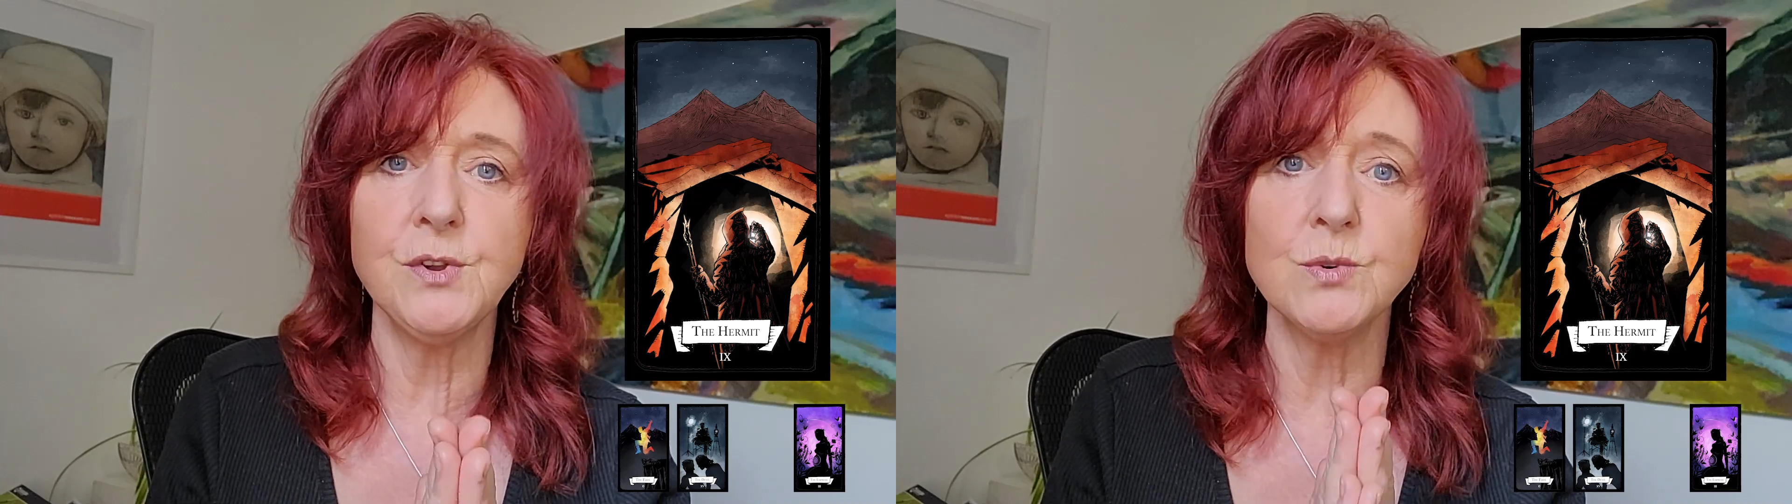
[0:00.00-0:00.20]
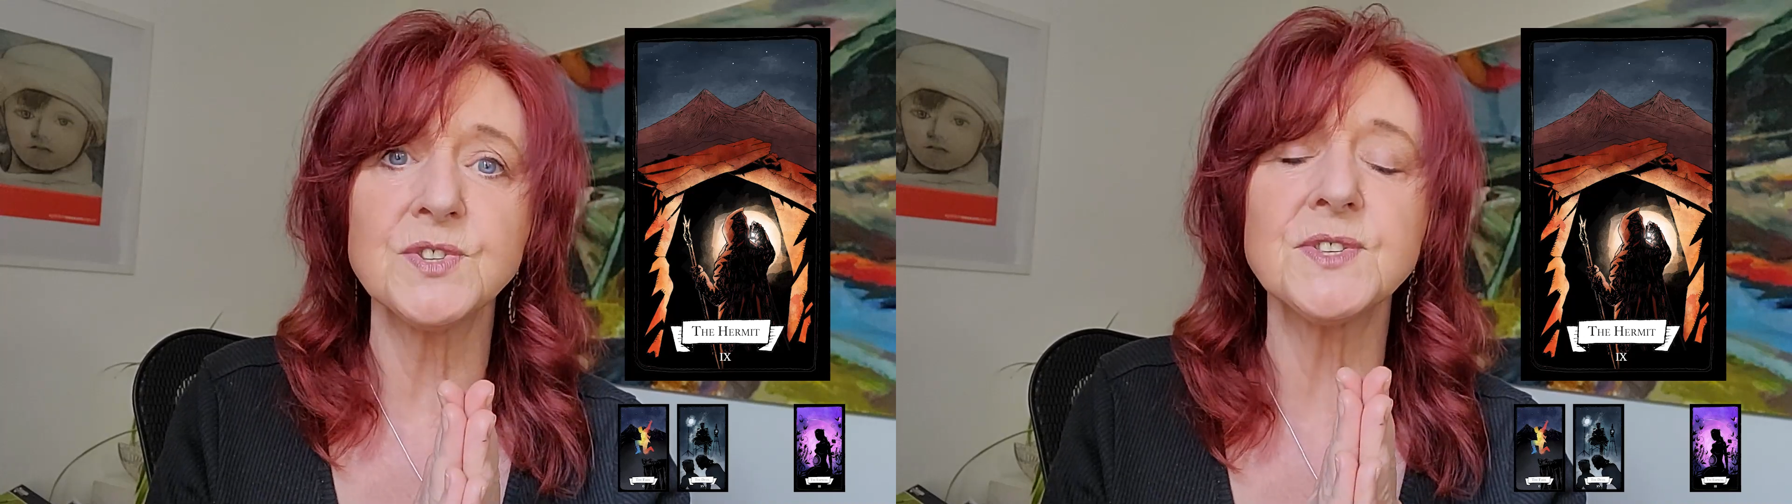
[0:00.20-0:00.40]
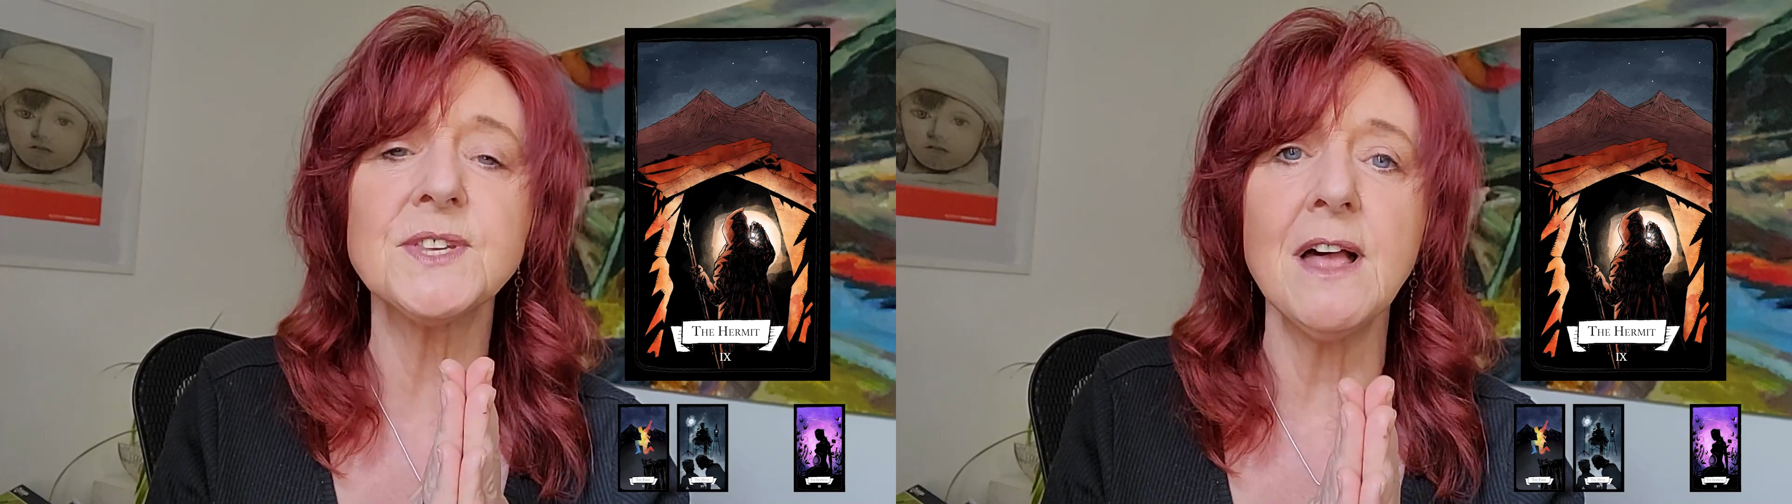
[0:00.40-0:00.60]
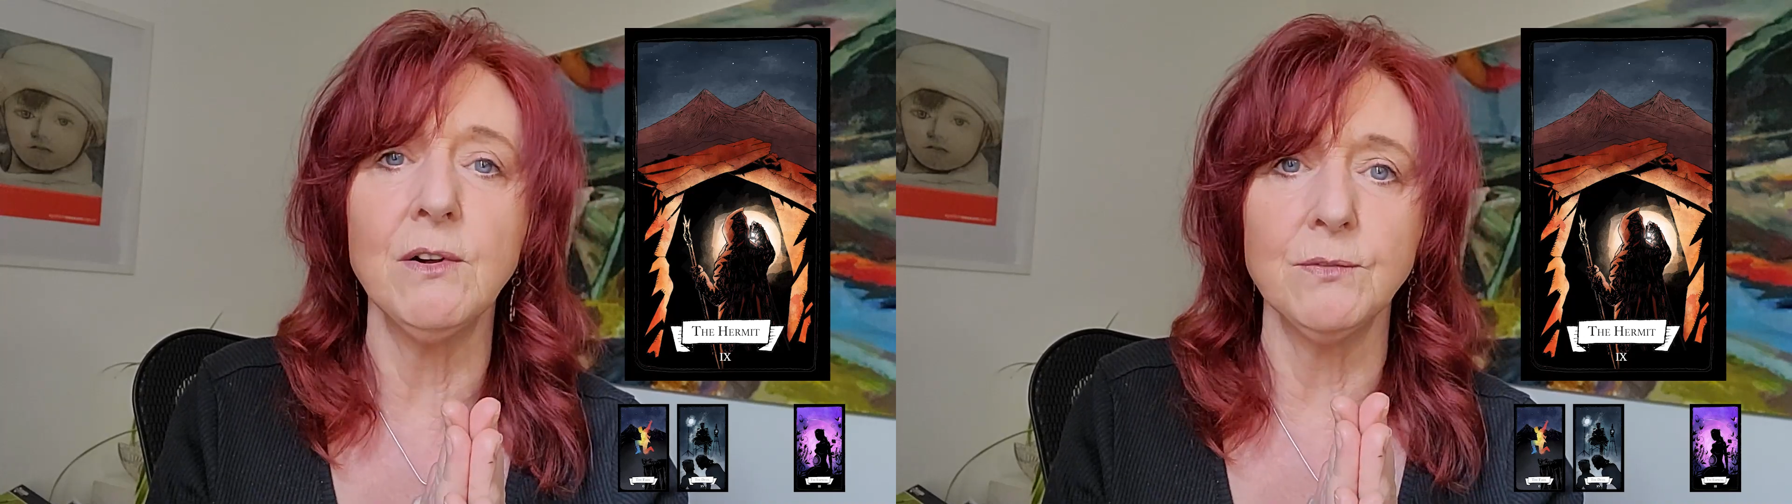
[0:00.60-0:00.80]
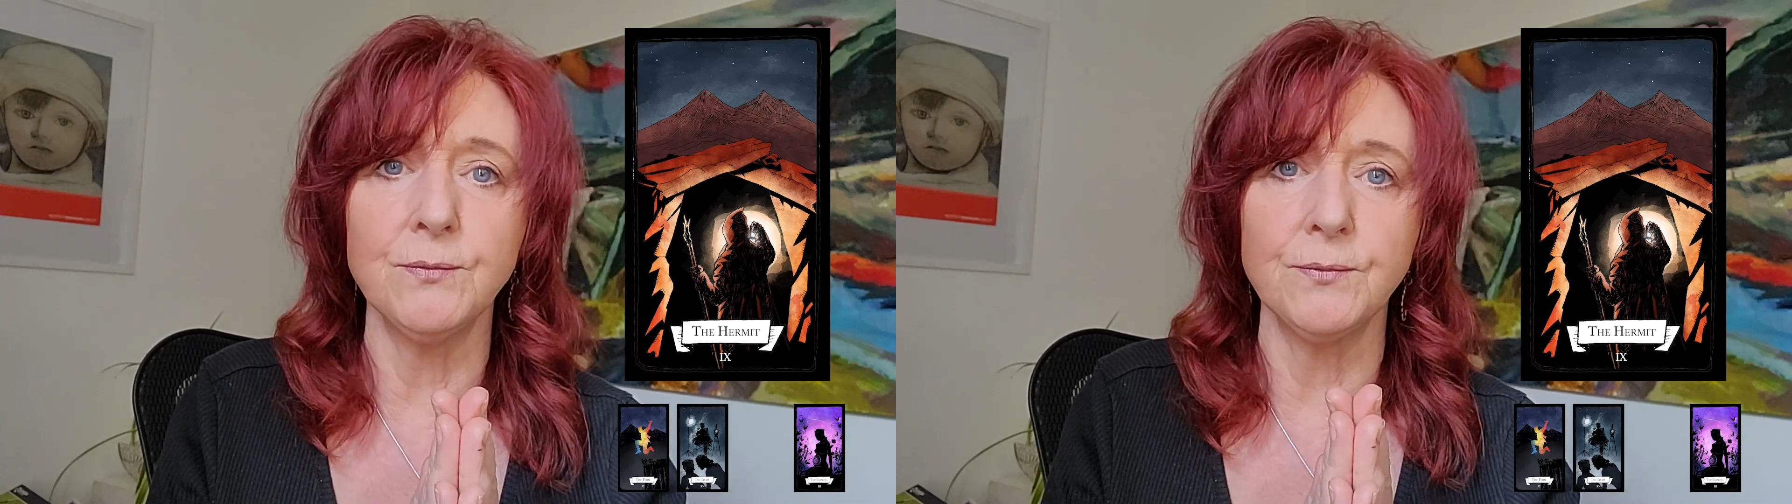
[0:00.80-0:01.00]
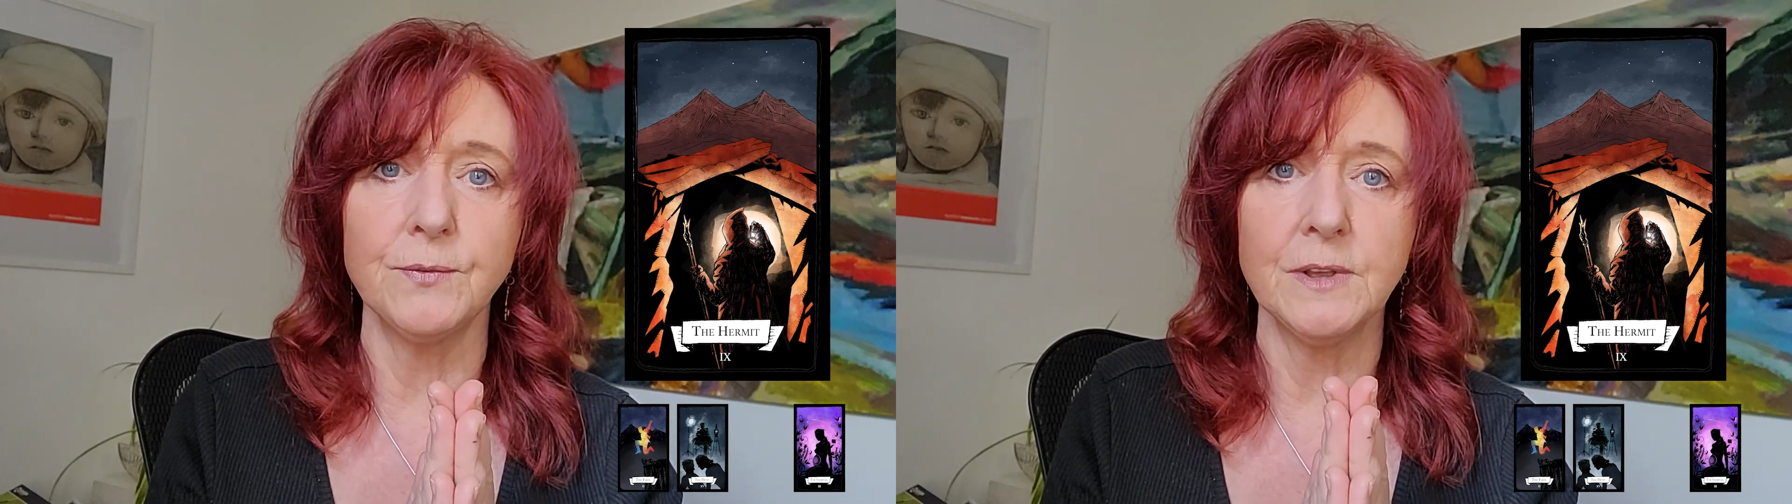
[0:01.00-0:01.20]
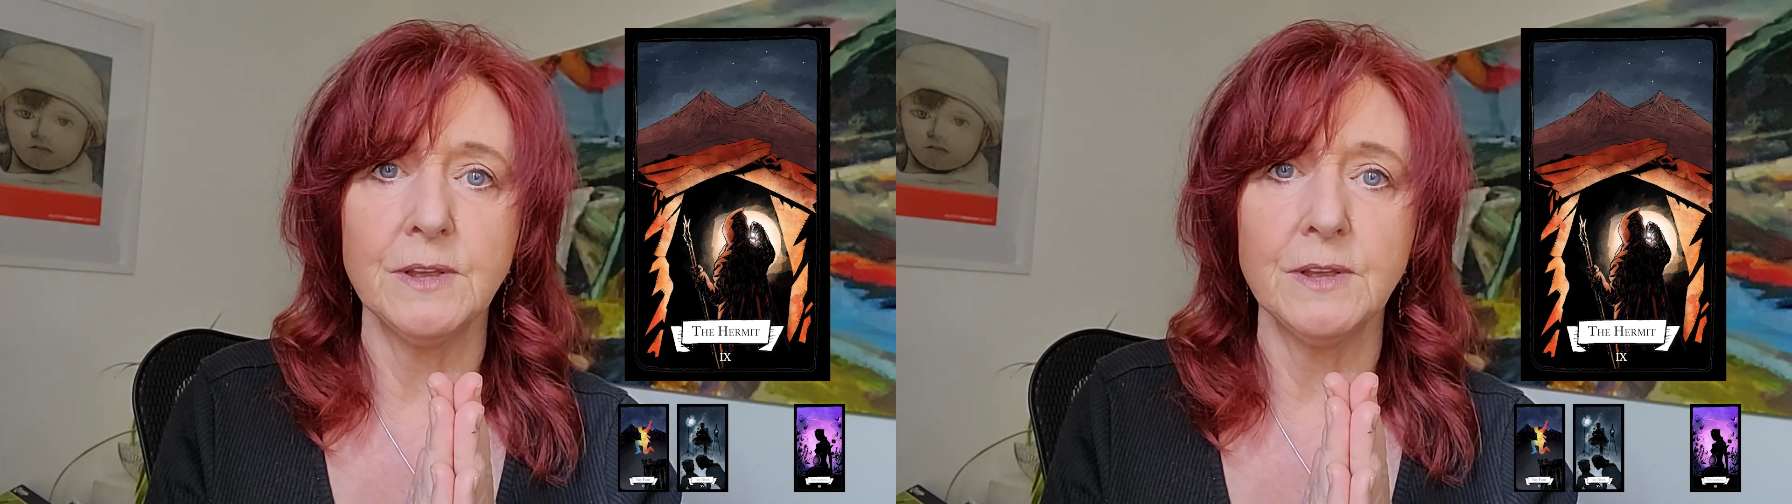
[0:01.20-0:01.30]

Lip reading: yourself